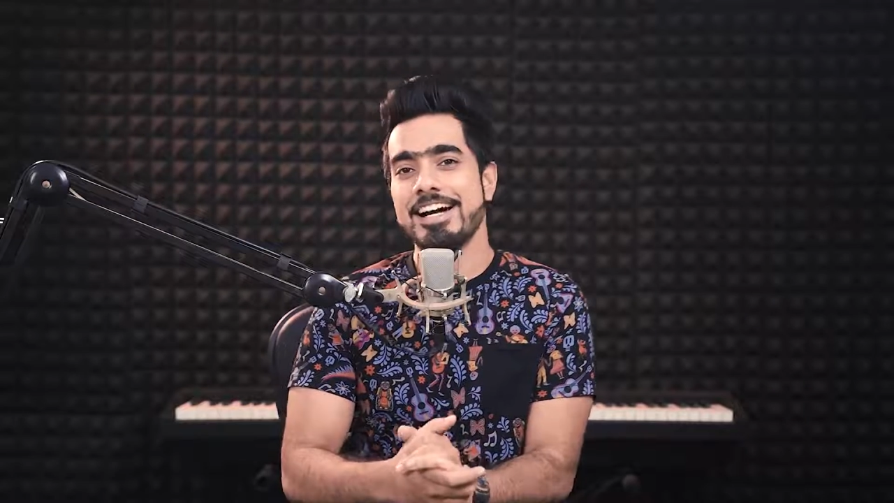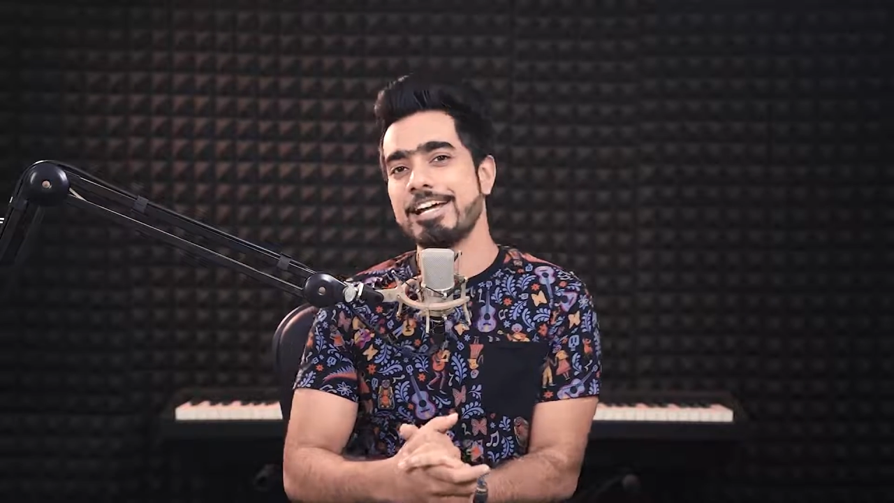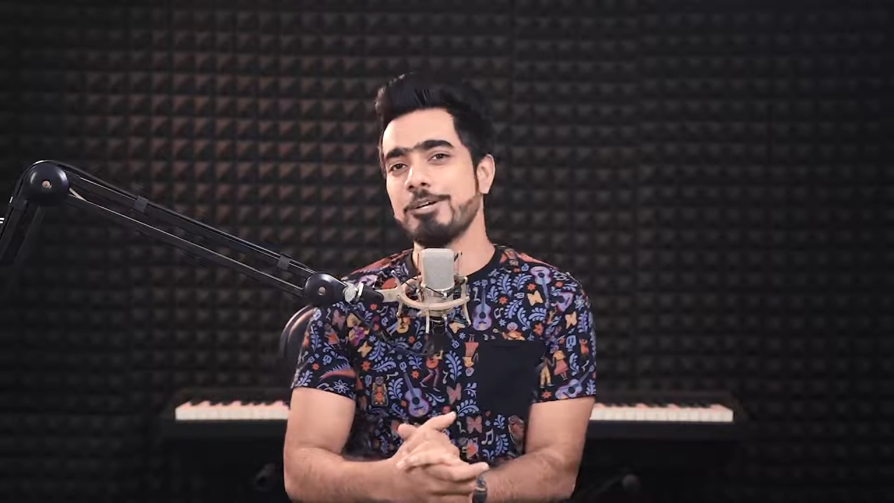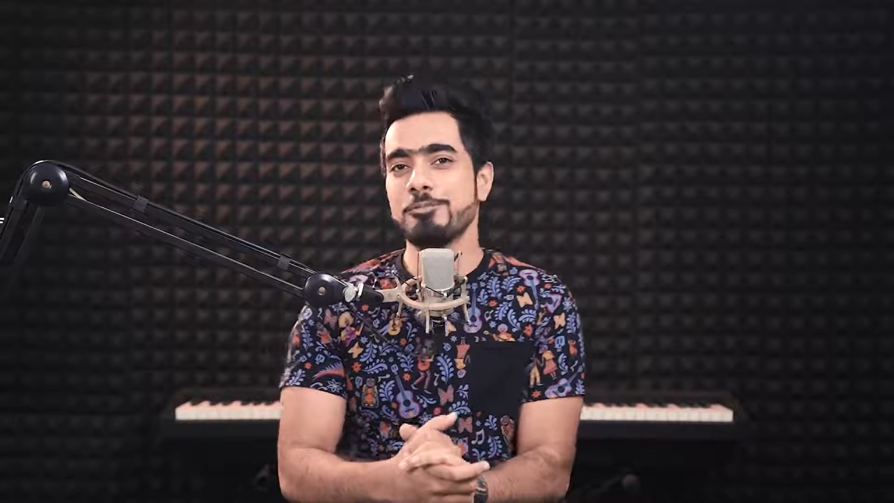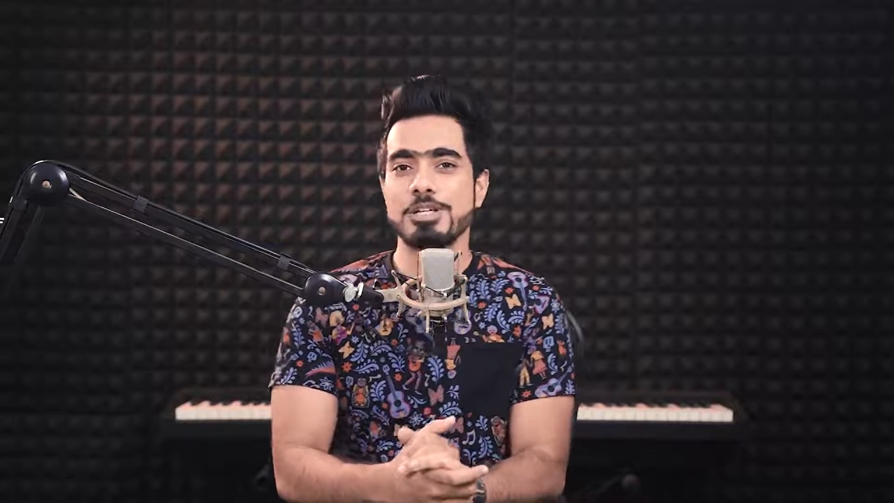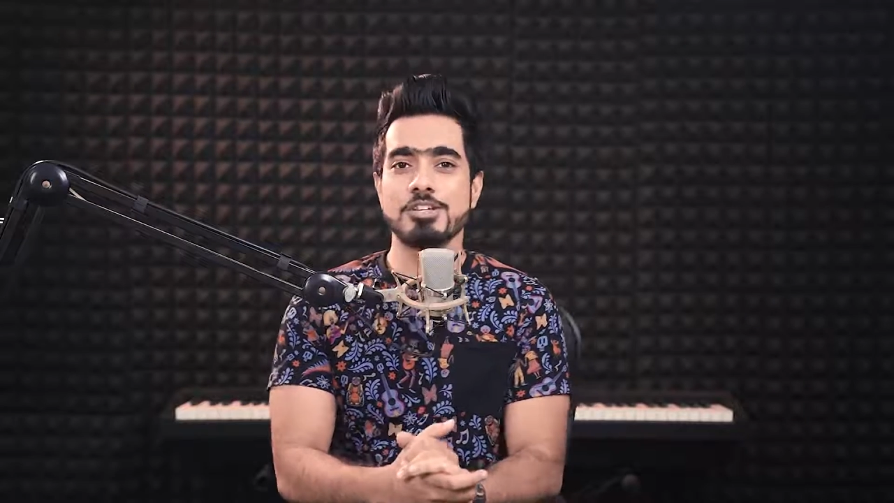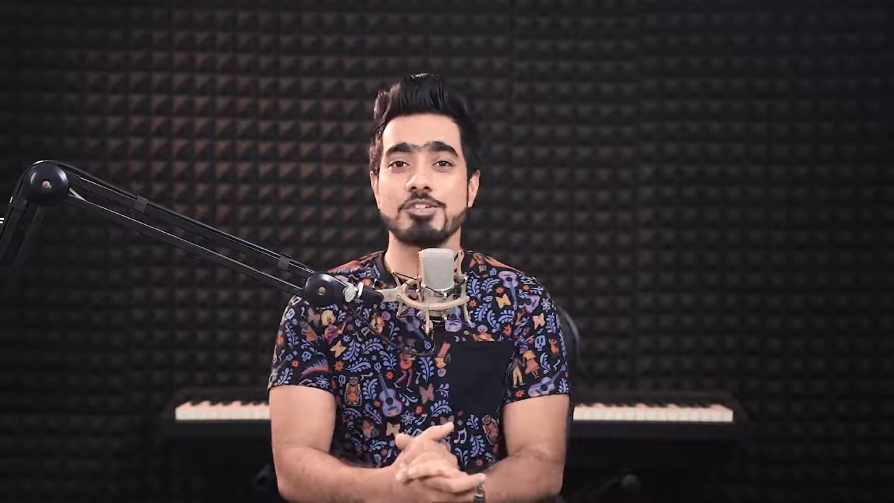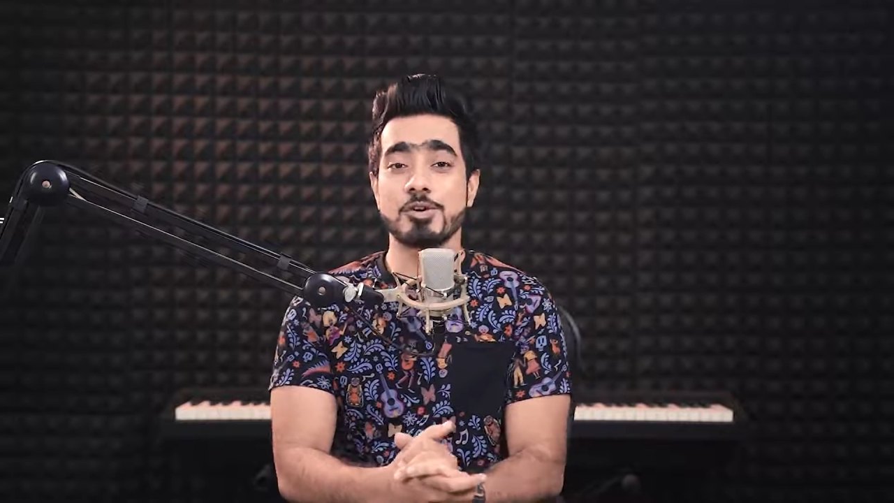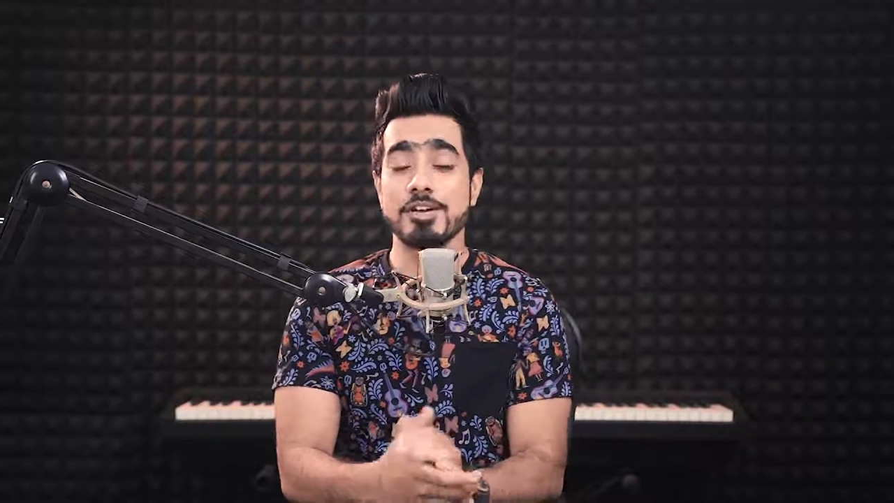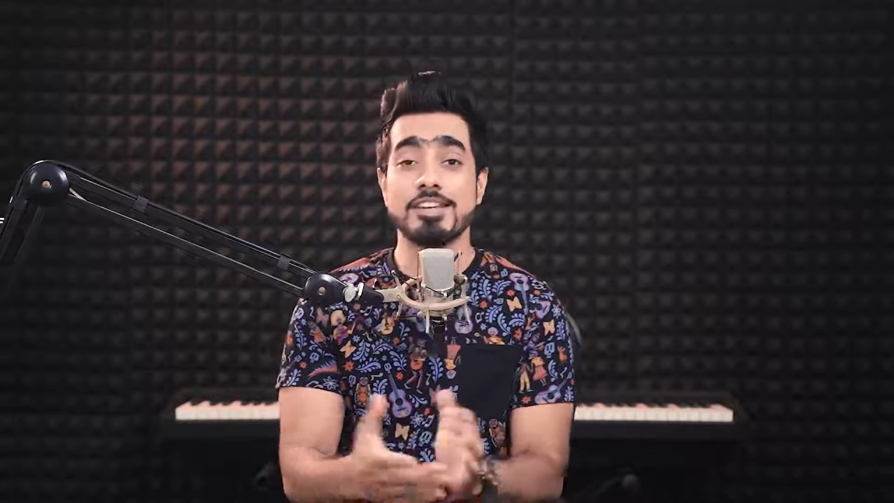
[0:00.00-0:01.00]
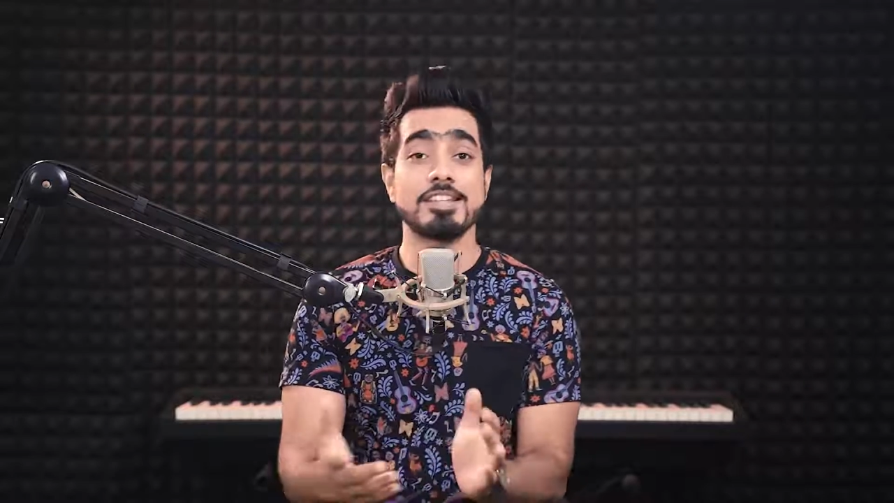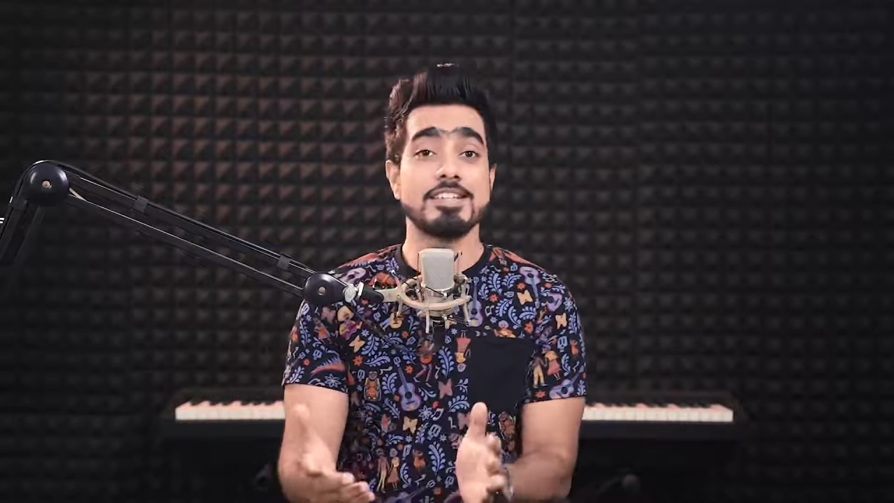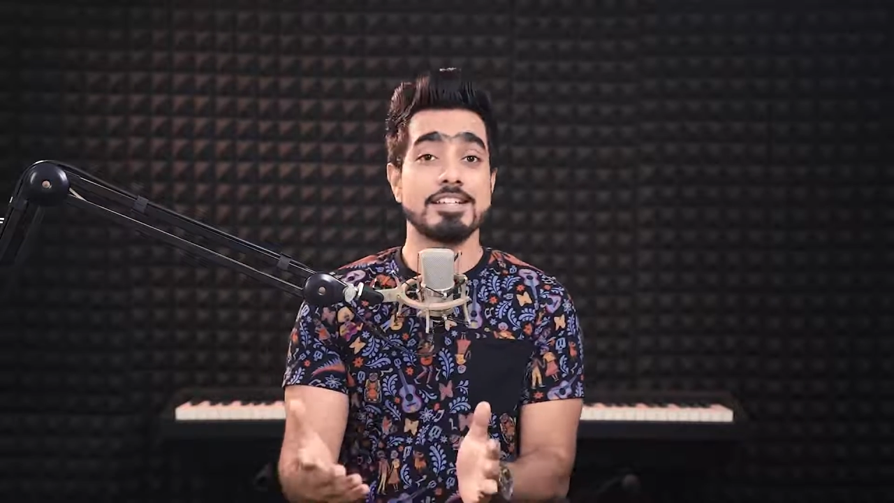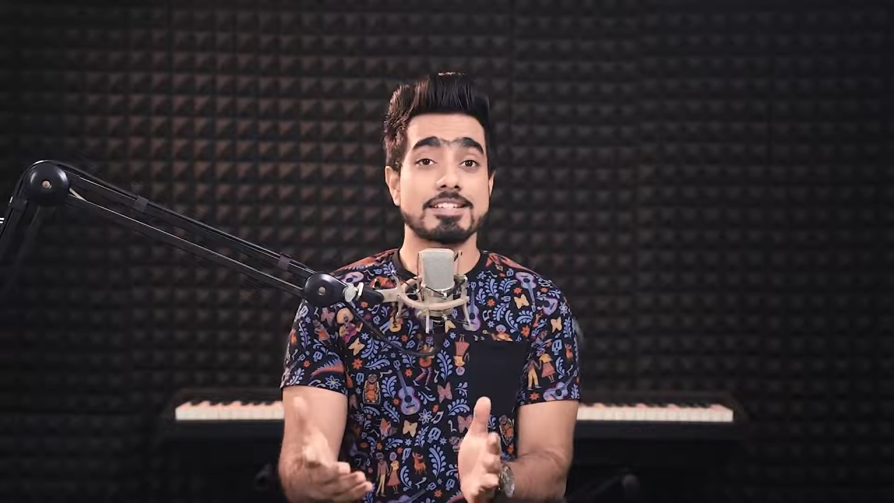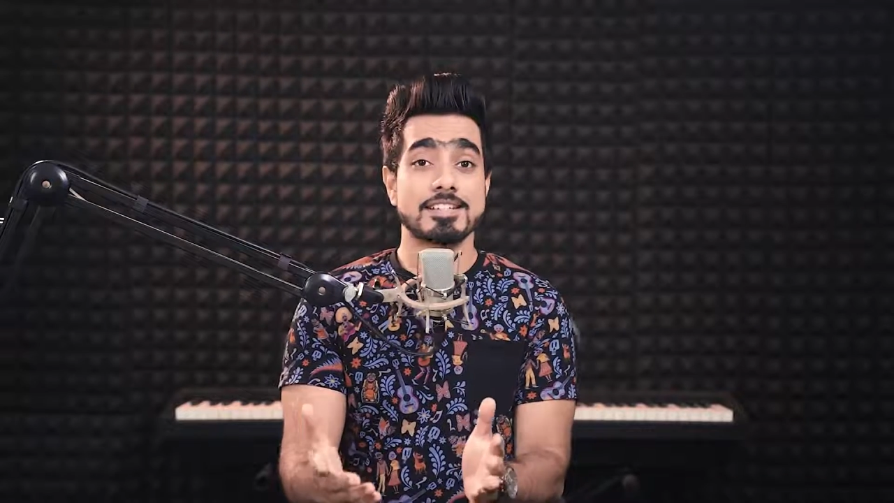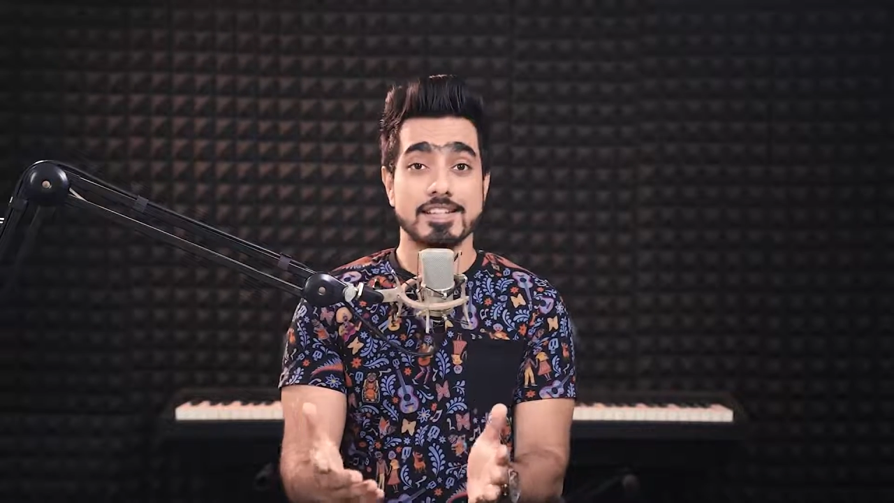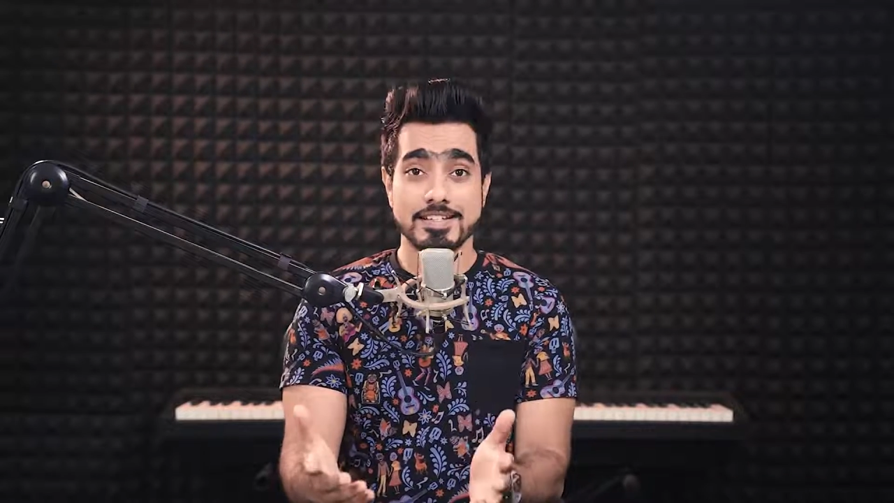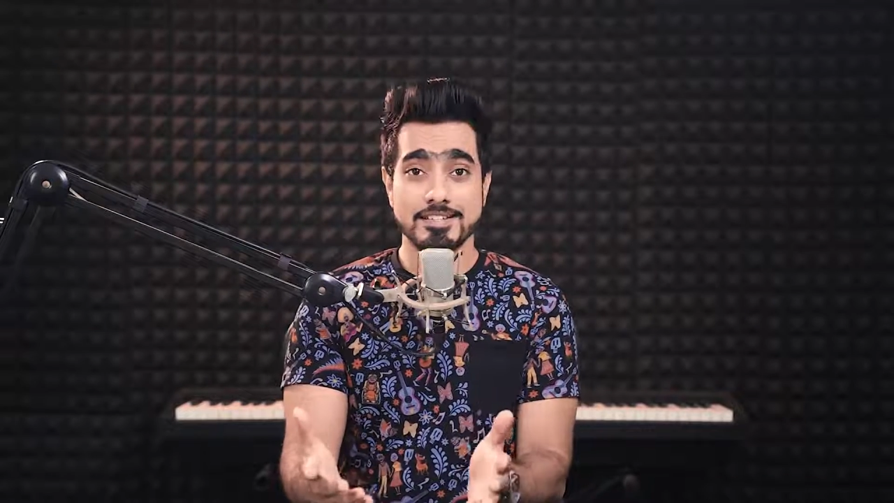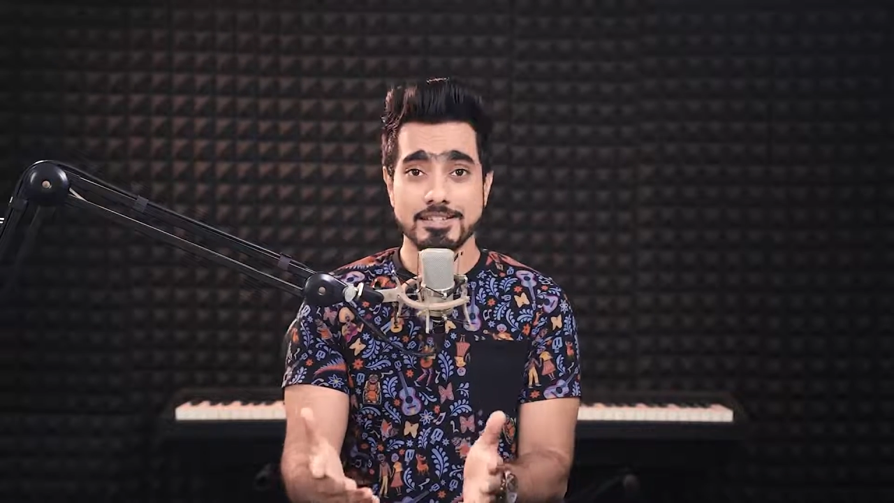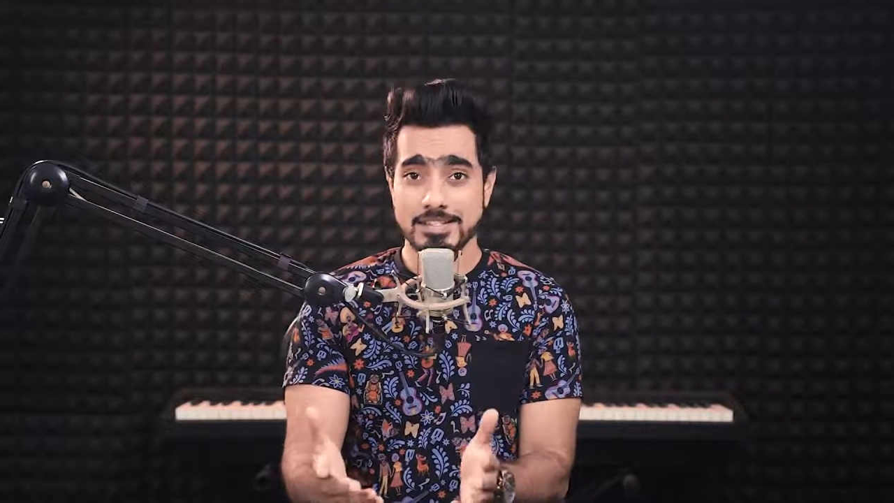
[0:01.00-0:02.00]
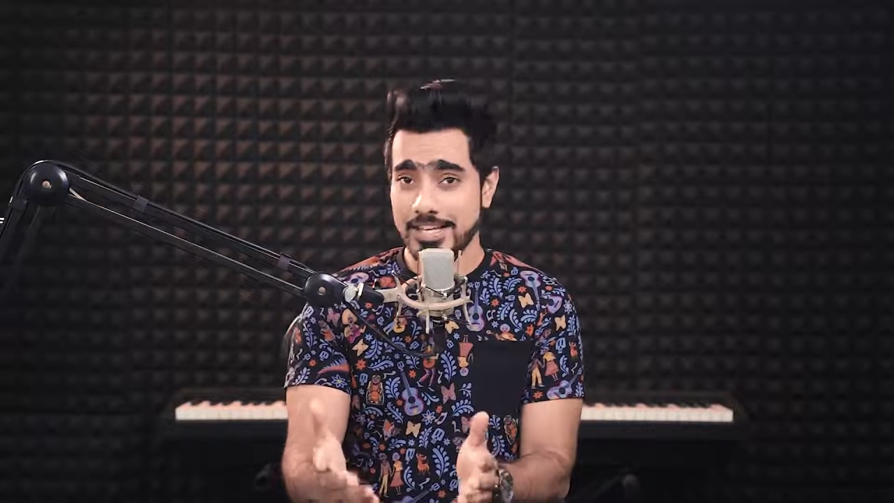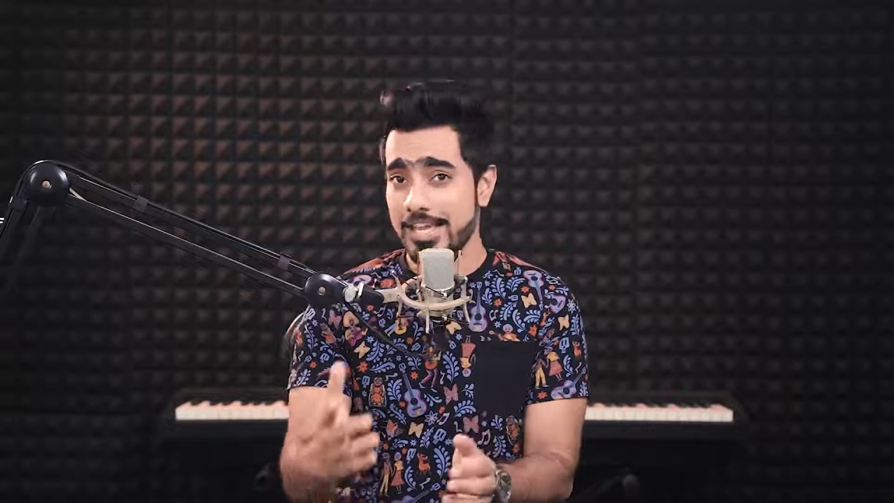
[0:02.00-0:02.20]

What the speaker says: I hope you enjoyed this lesson